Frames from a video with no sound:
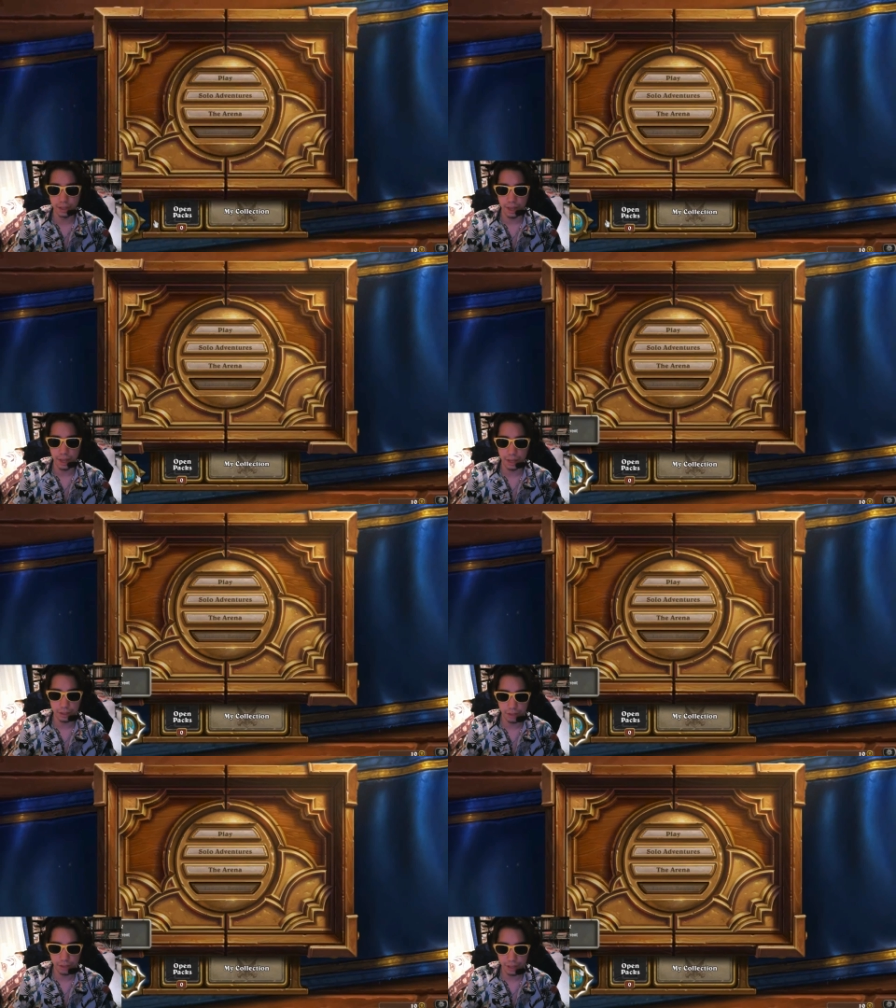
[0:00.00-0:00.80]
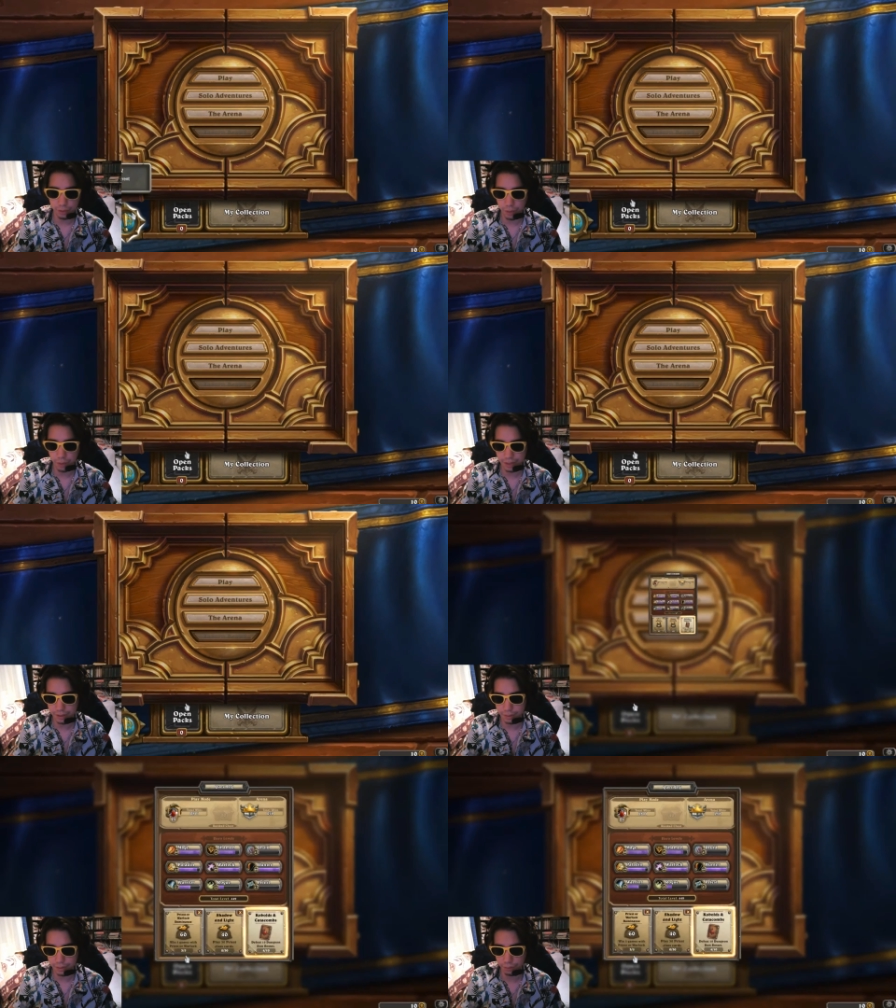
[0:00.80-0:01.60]
And you get
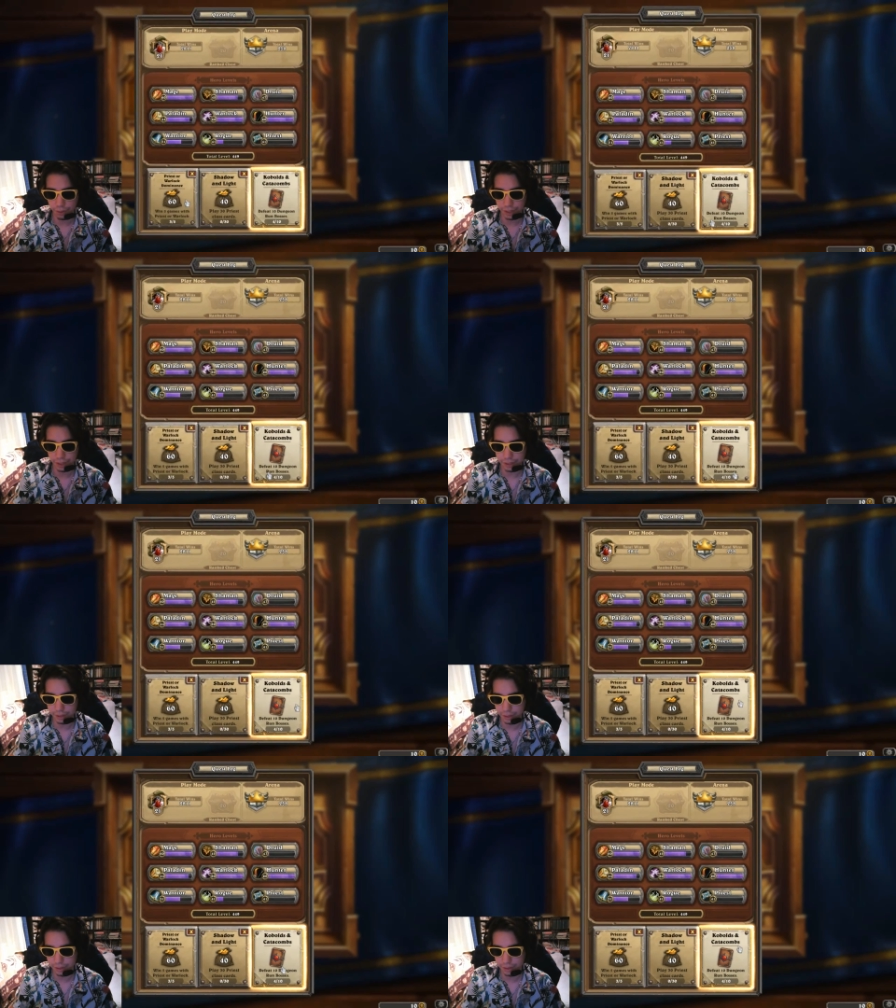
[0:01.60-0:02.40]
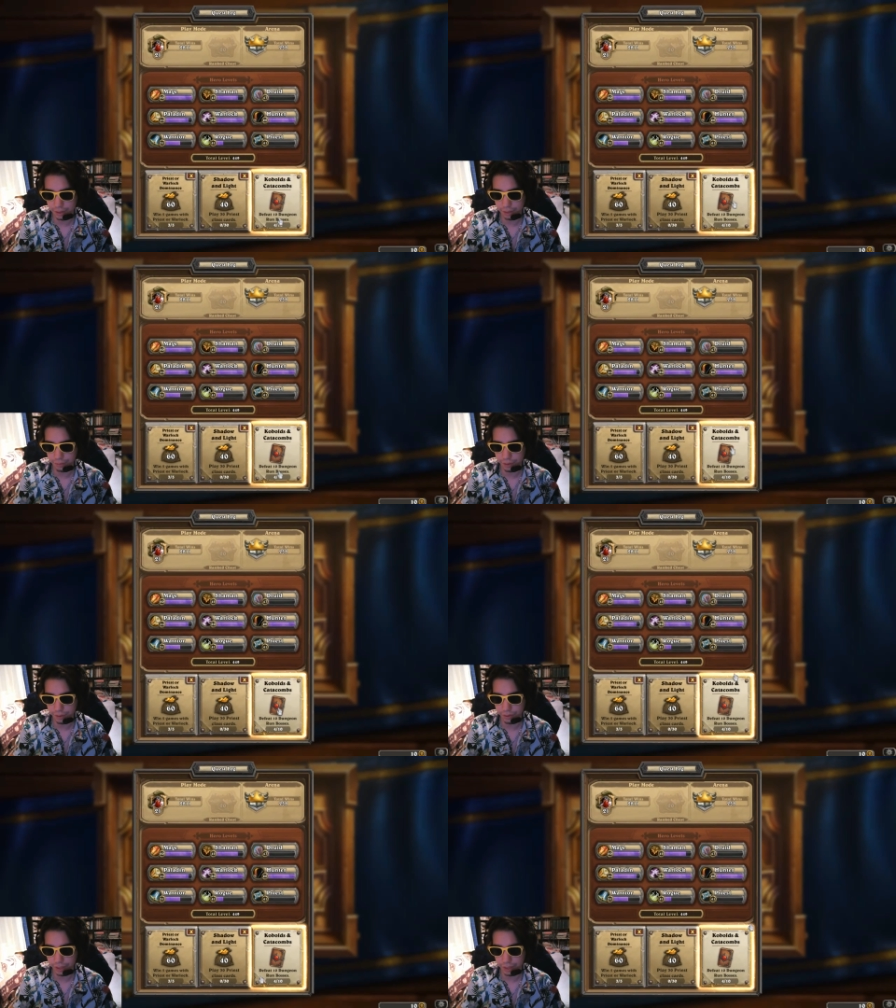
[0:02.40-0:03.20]
quests for it, as you can see
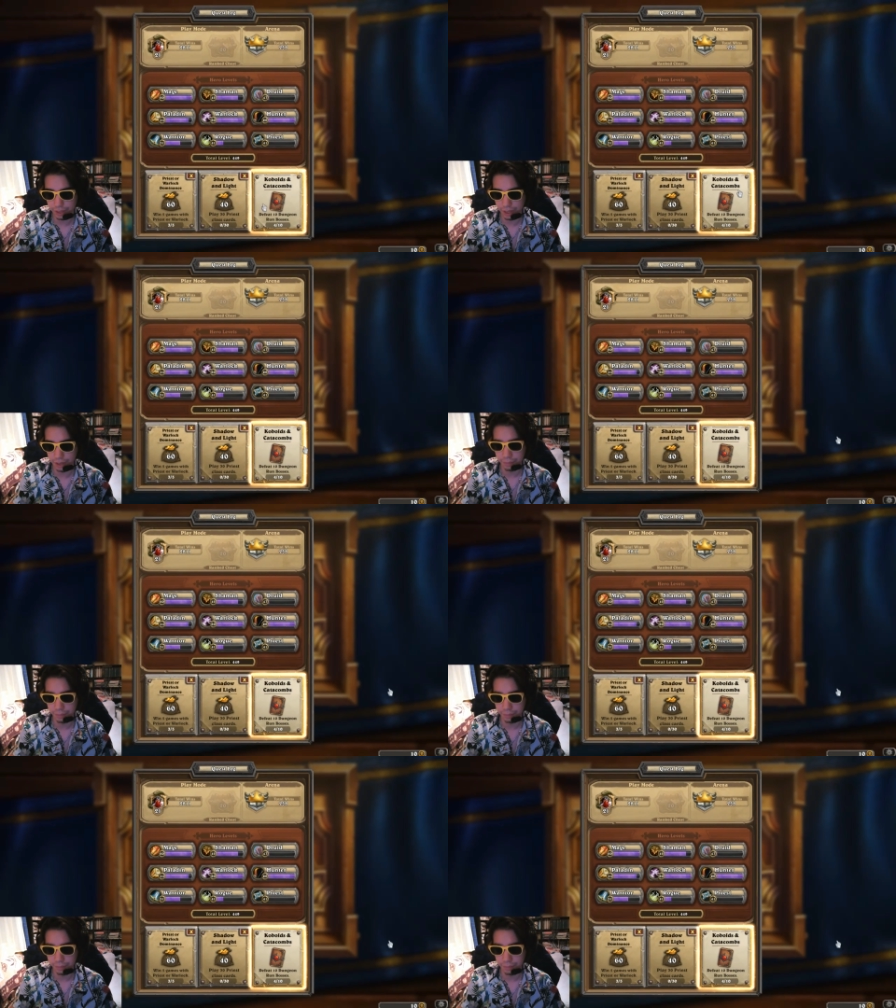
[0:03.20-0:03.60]
right here.